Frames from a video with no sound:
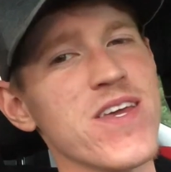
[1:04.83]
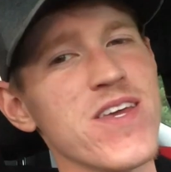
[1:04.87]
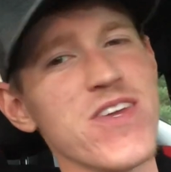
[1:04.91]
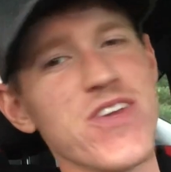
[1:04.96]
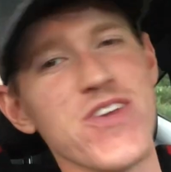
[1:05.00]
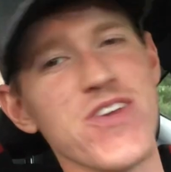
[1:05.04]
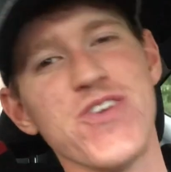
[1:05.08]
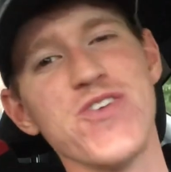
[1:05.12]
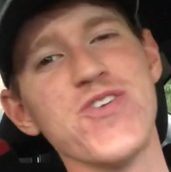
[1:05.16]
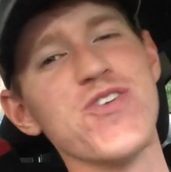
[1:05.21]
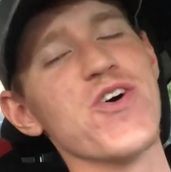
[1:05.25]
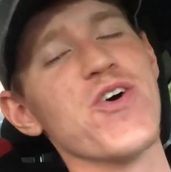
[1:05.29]

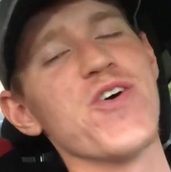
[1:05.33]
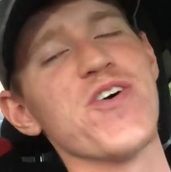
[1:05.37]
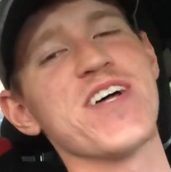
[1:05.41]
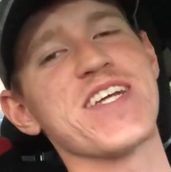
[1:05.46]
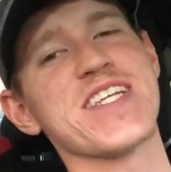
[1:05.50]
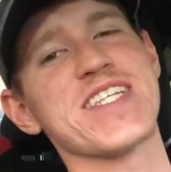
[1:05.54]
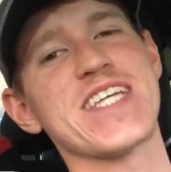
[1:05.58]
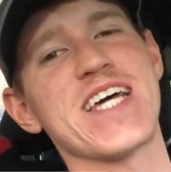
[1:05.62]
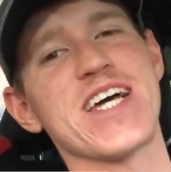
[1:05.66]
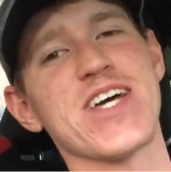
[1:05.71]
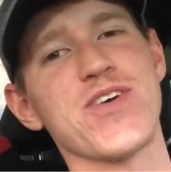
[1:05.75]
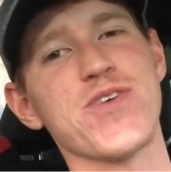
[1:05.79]
You know
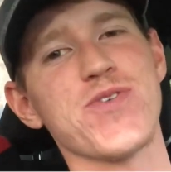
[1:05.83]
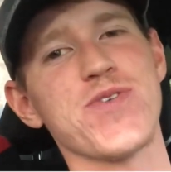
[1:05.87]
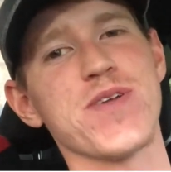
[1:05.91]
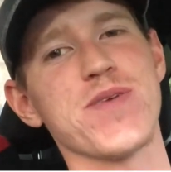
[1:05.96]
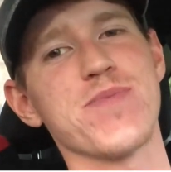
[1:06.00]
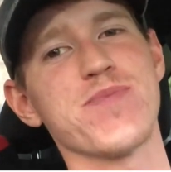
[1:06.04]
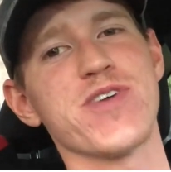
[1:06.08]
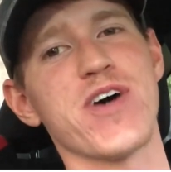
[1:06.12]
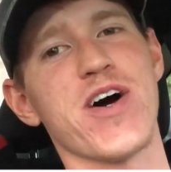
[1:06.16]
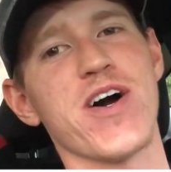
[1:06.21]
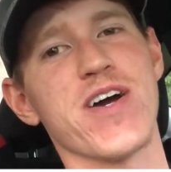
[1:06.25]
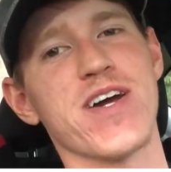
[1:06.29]
exactly what
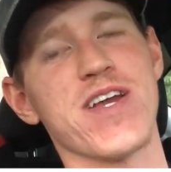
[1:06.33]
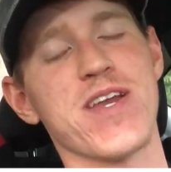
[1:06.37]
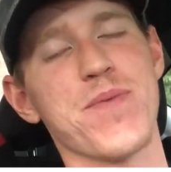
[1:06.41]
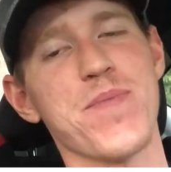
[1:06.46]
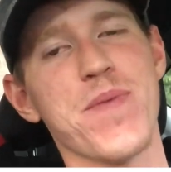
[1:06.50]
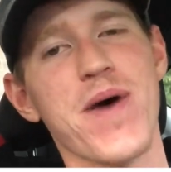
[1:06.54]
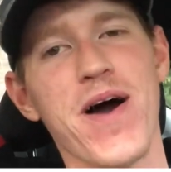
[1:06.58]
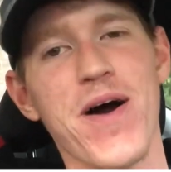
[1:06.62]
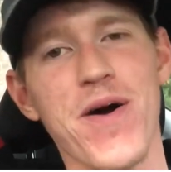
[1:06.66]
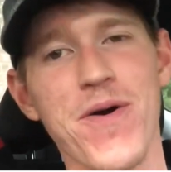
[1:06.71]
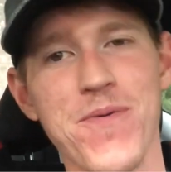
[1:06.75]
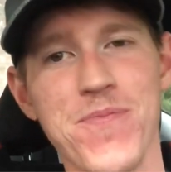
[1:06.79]
I'm talking
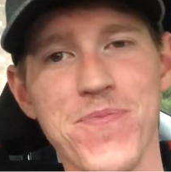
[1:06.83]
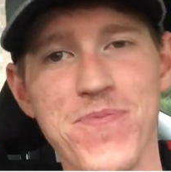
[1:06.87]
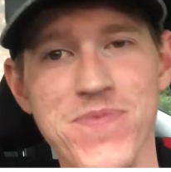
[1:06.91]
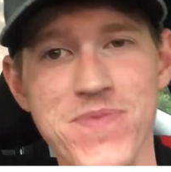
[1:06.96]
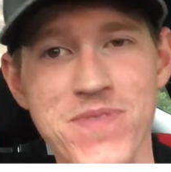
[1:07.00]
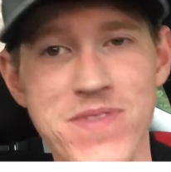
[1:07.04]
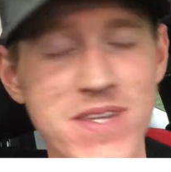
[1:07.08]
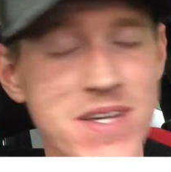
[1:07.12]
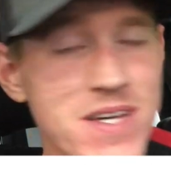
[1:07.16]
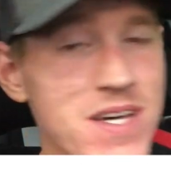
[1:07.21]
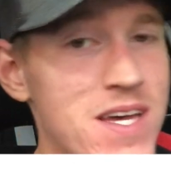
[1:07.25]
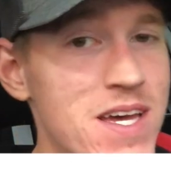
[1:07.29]
about.
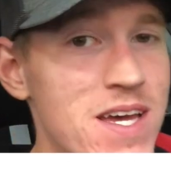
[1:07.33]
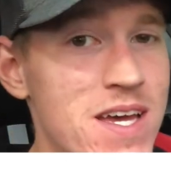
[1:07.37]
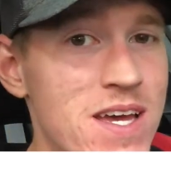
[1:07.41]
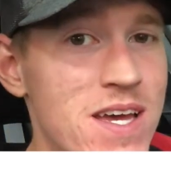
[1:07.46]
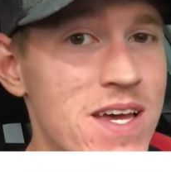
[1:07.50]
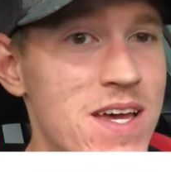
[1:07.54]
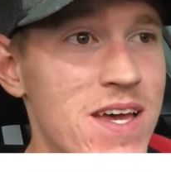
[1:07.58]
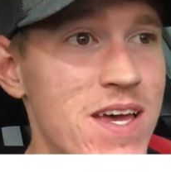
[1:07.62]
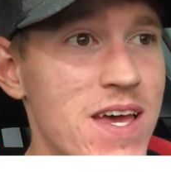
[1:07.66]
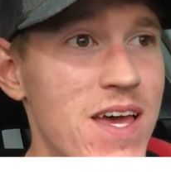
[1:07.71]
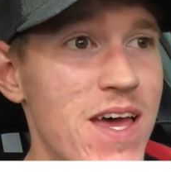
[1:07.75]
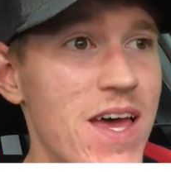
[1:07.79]

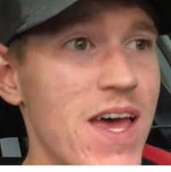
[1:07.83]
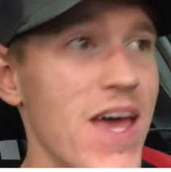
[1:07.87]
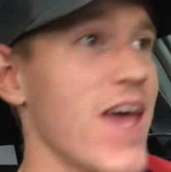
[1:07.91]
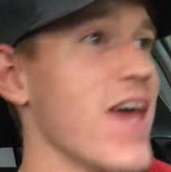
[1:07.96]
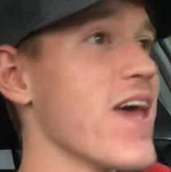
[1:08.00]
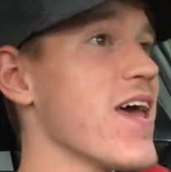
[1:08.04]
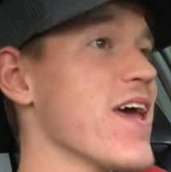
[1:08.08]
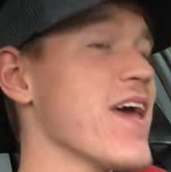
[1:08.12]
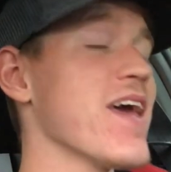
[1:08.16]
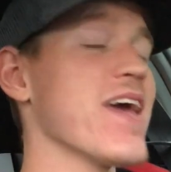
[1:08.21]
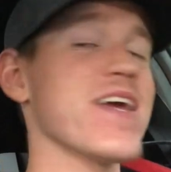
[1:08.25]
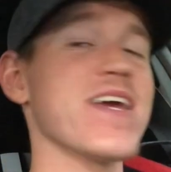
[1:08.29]

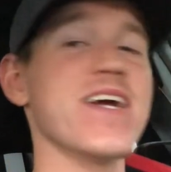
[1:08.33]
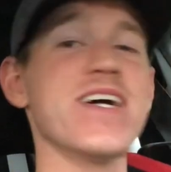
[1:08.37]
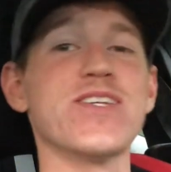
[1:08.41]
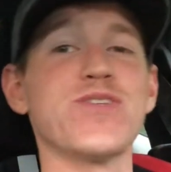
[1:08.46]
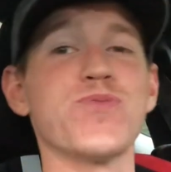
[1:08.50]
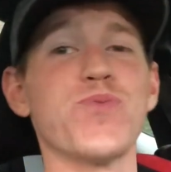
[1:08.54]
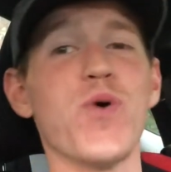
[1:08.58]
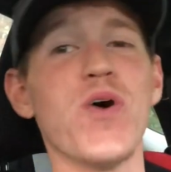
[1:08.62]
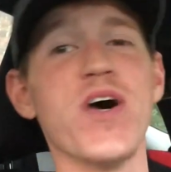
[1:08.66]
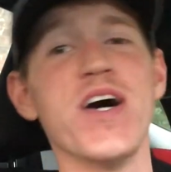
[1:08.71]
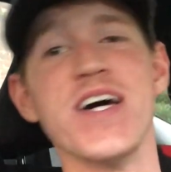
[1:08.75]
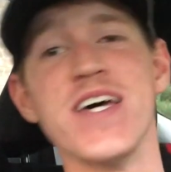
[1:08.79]
And
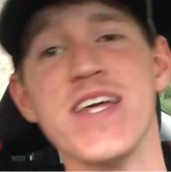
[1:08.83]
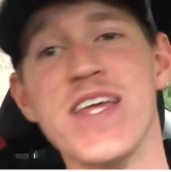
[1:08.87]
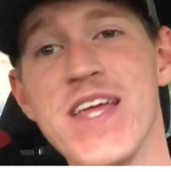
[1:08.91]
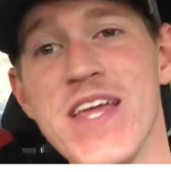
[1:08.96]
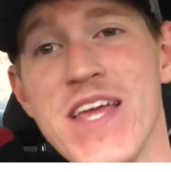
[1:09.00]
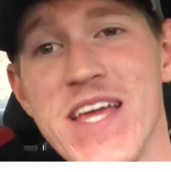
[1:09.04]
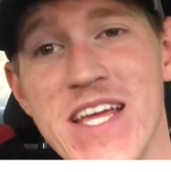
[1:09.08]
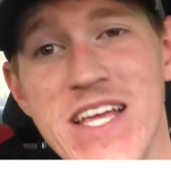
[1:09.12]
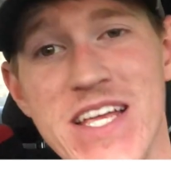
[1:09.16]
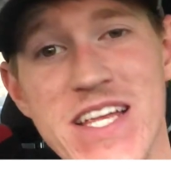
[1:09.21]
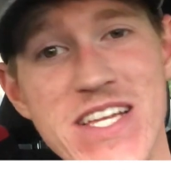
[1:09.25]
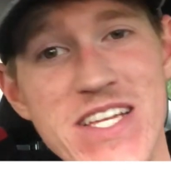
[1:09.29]
guess what?
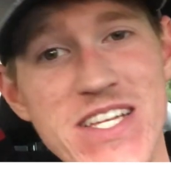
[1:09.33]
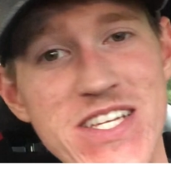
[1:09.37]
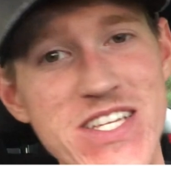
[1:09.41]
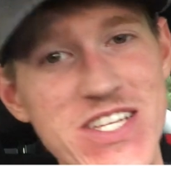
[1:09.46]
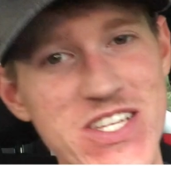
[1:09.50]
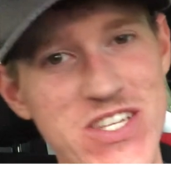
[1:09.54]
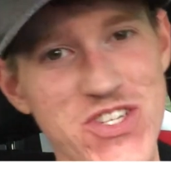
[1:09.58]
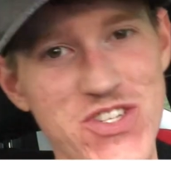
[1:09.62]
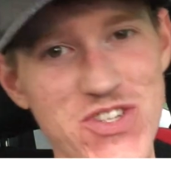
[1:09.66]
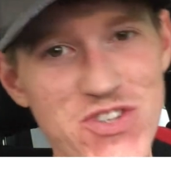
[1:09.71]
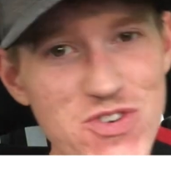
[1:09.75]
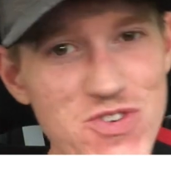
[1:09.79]

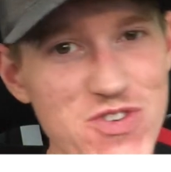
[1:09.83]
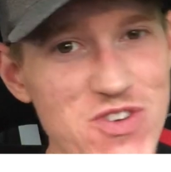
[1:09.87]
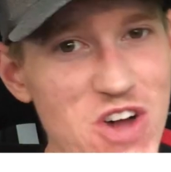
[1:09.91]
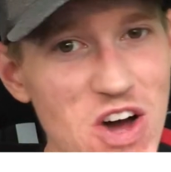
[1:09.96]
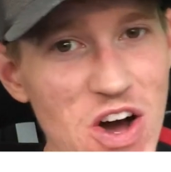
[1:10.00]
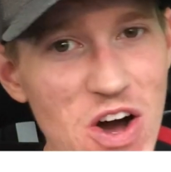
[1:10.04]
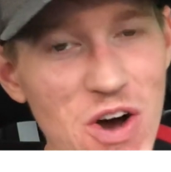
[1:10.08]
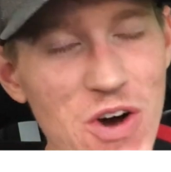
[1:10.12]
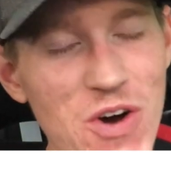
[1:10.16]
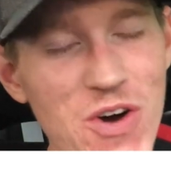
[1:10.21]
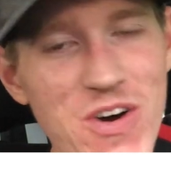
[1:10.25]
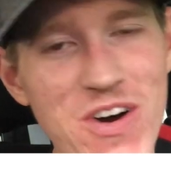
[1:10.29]
Did you
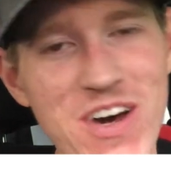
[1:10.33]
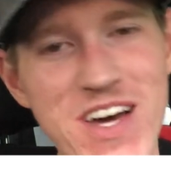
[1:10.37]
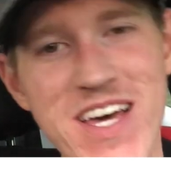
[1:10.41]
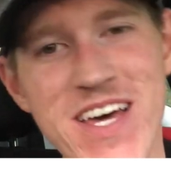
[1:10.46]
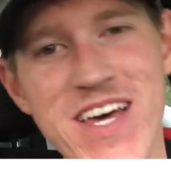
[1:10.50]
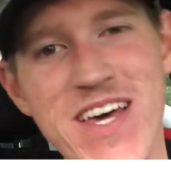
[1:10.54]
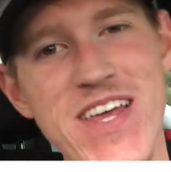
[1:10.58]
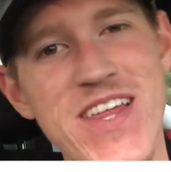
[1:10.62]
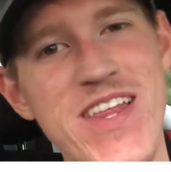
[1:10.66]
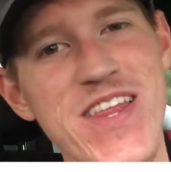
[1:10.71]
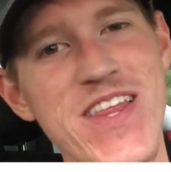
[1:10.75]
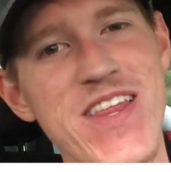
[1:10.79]
know
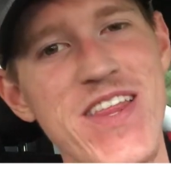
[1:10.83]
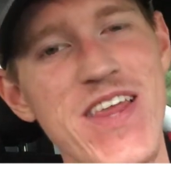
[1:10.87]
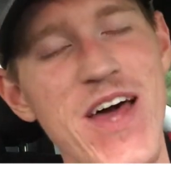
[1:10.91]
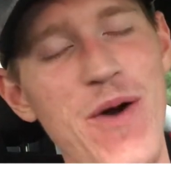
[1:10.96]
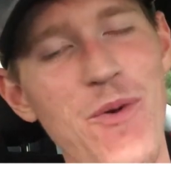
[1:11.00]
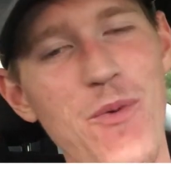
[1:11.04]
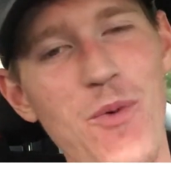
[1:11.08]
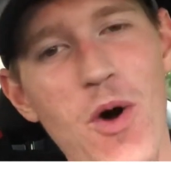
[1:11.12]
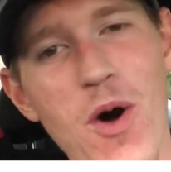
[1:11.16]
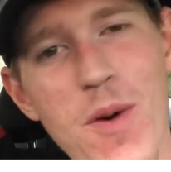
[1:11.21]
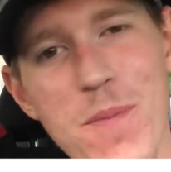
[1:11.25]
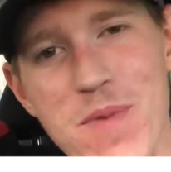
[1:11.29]
that
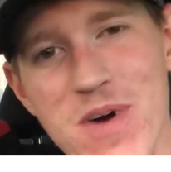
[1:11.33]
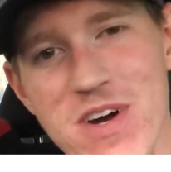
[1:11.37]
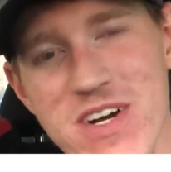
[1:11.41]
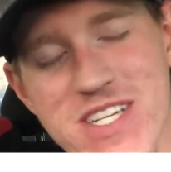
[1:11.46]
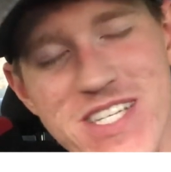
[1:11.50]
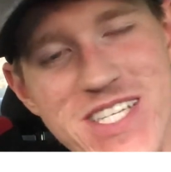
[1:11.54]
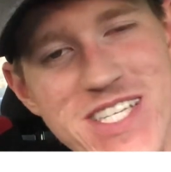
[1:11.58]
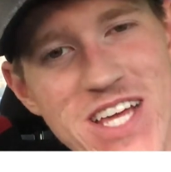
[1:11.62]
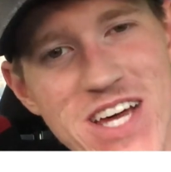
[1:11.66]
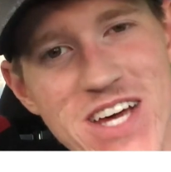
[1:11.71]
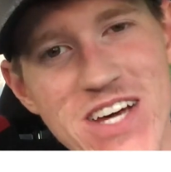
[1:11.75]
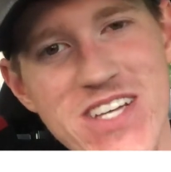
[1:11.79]
Walmart
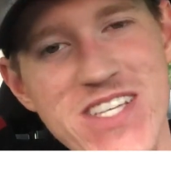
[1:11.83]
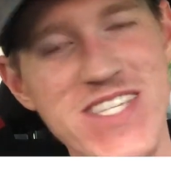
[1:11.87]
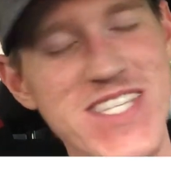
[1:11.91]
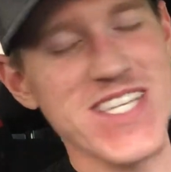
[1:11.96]
sells